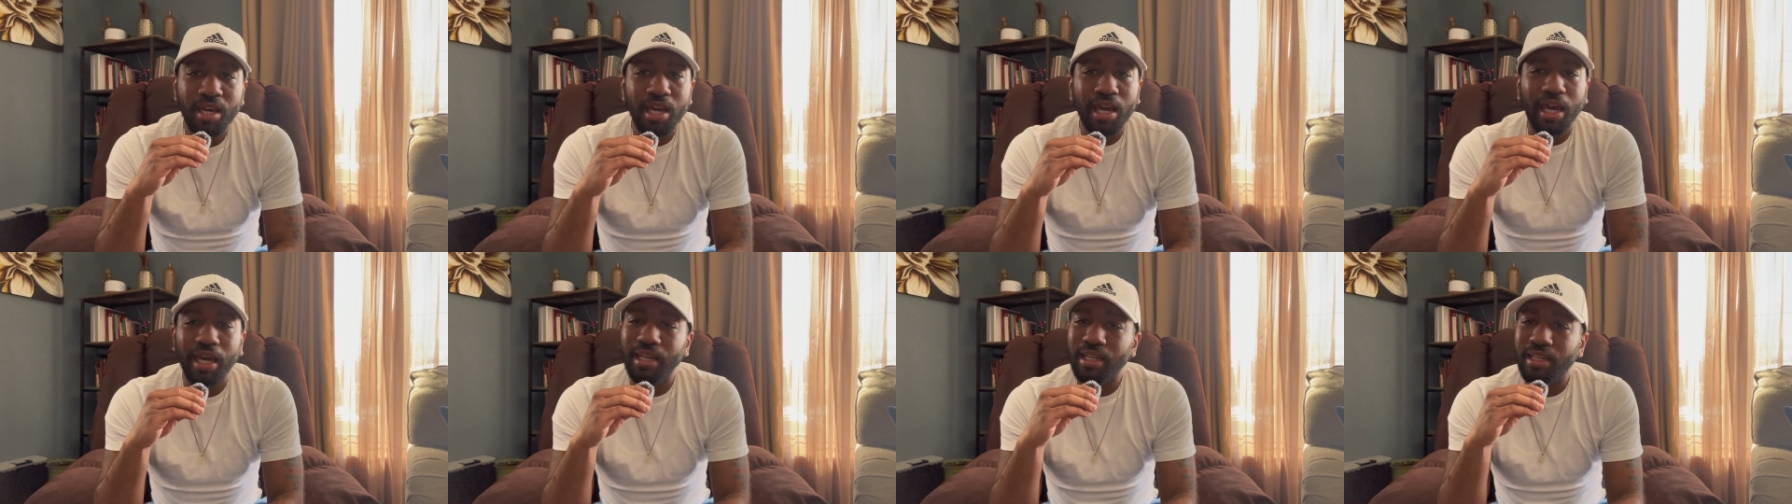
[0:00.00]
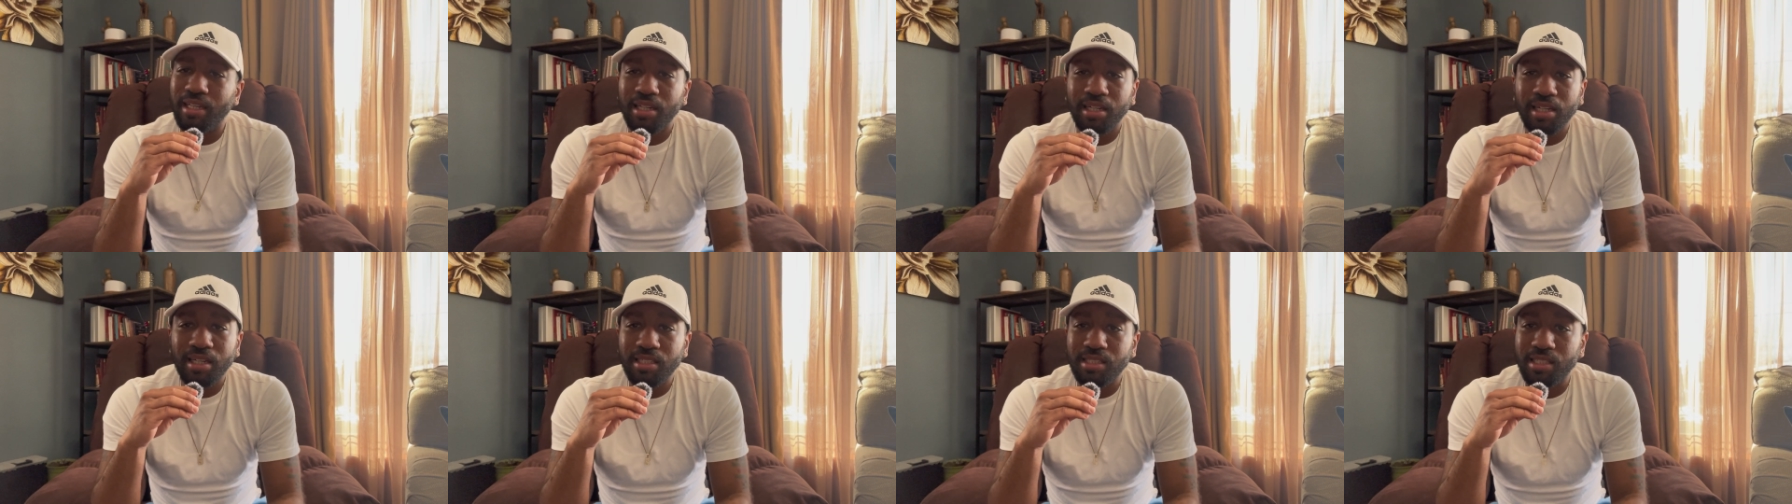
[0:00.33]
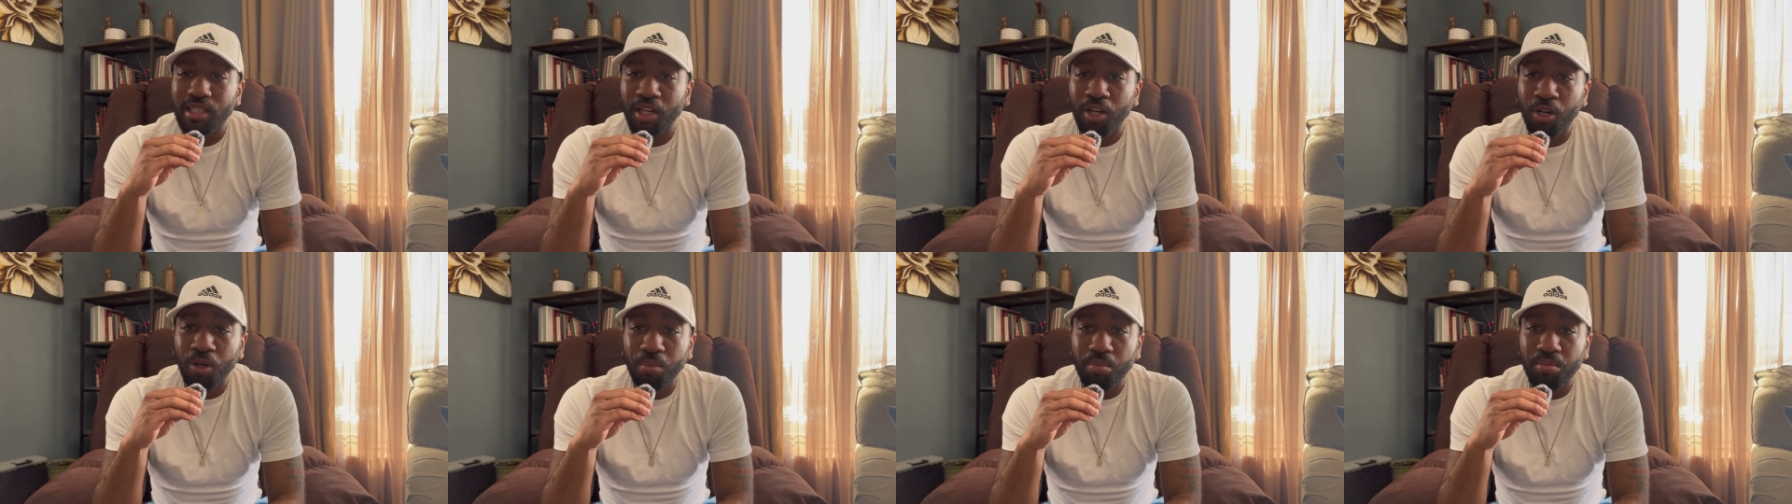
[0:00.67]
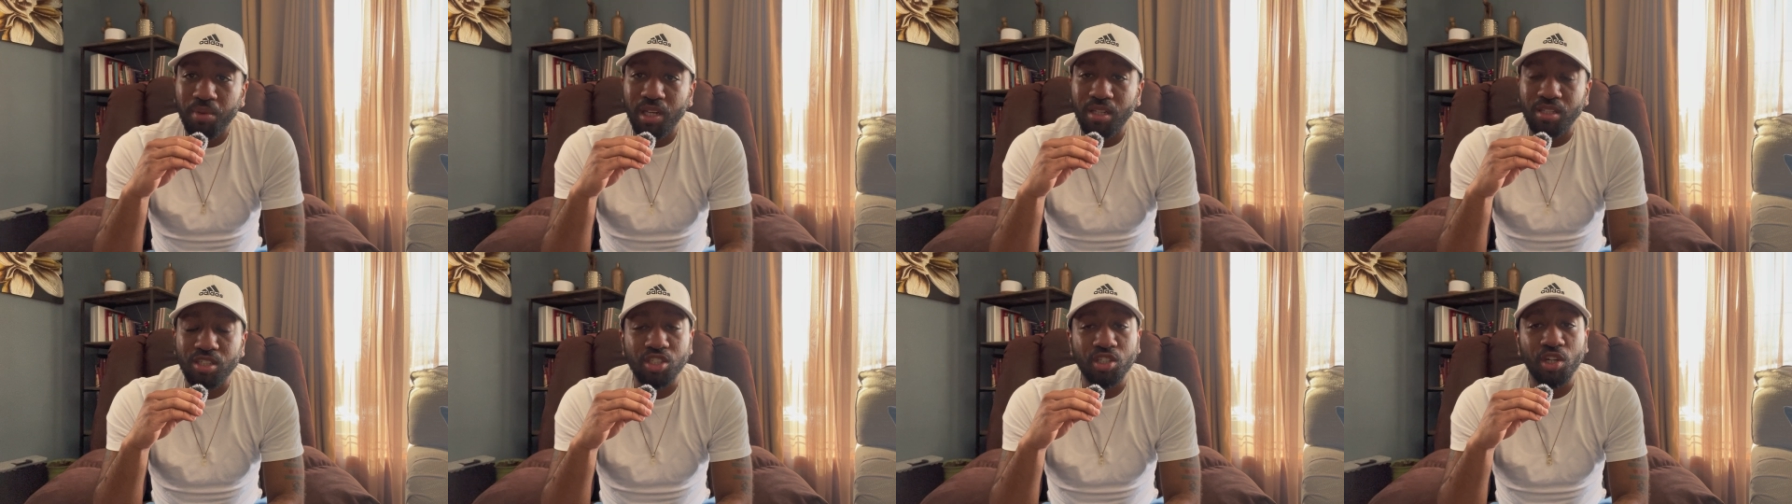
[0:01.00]
It does help
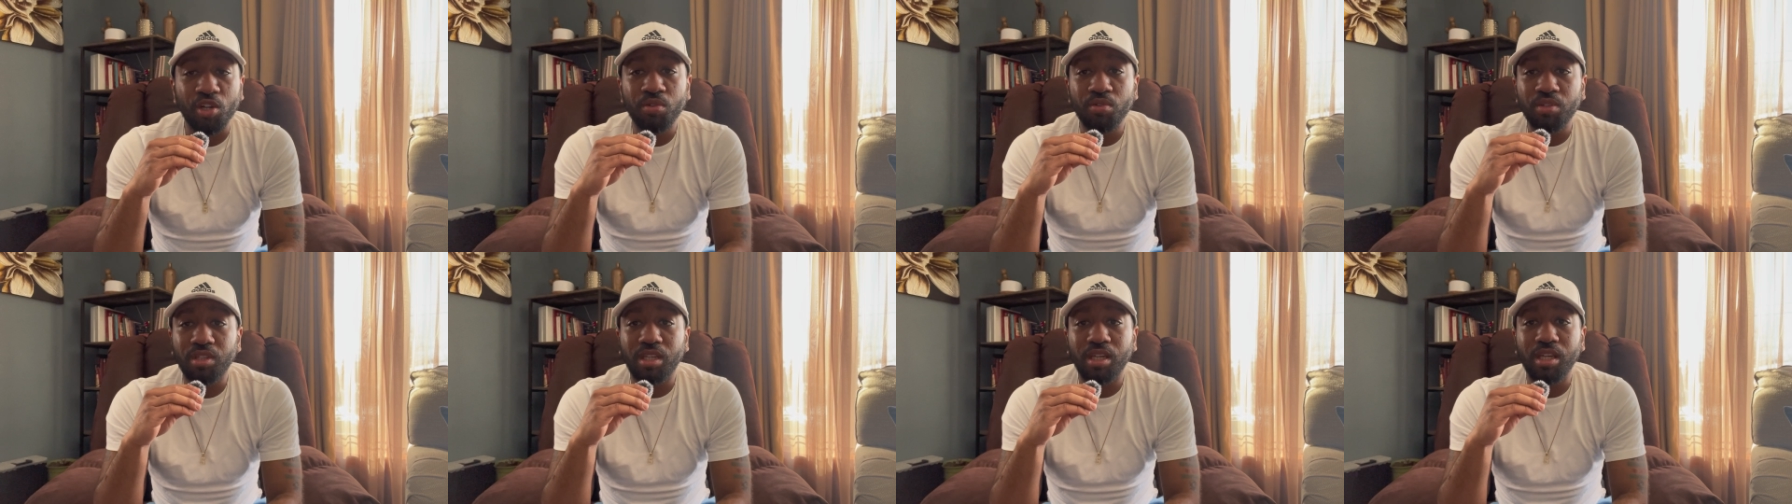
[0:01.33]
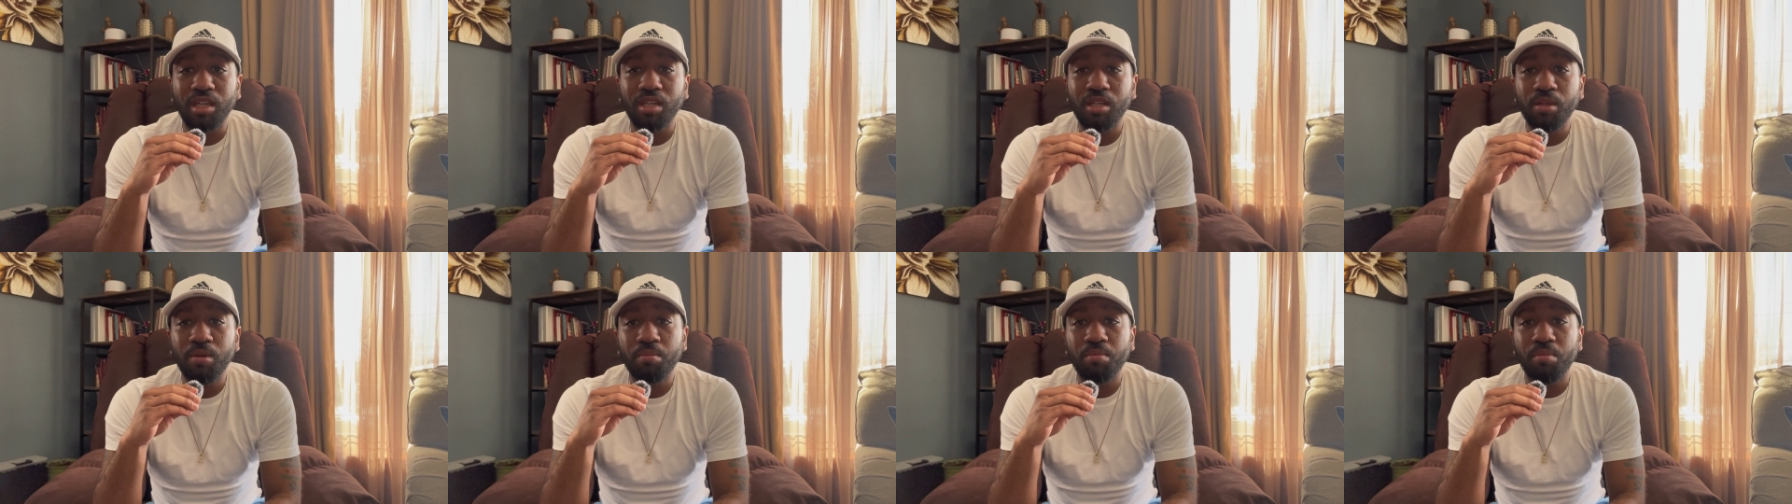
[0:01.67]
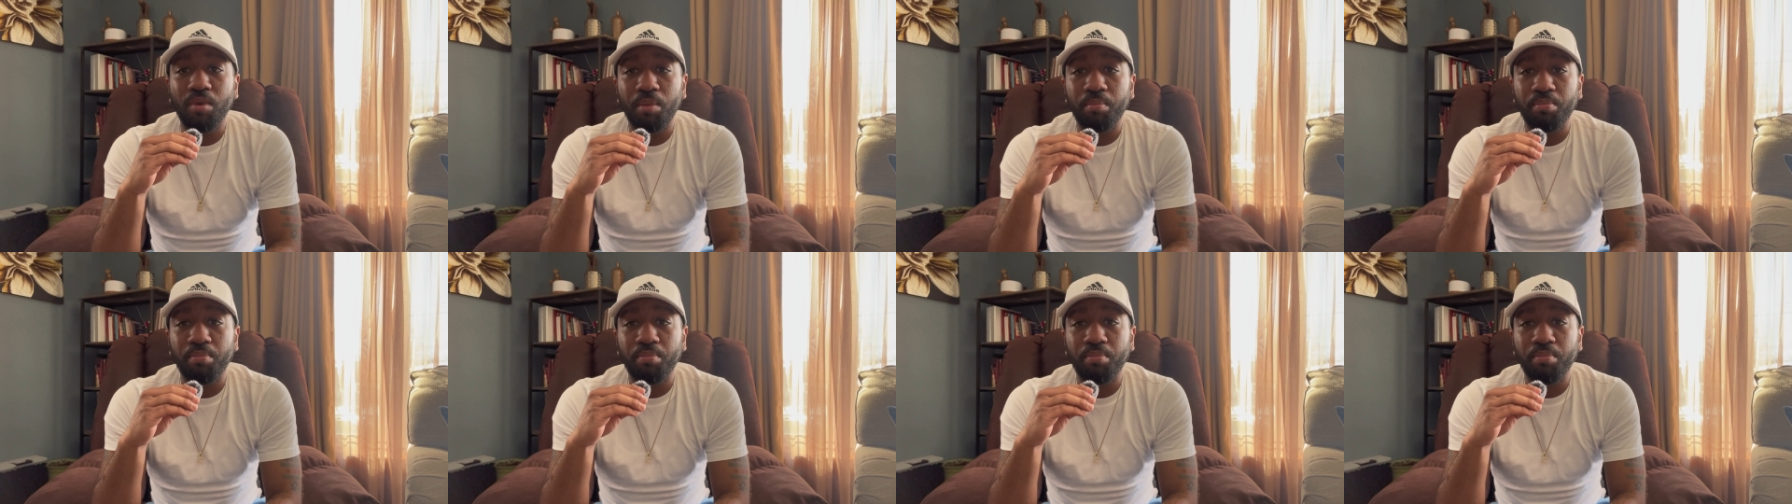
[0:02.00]
in certain key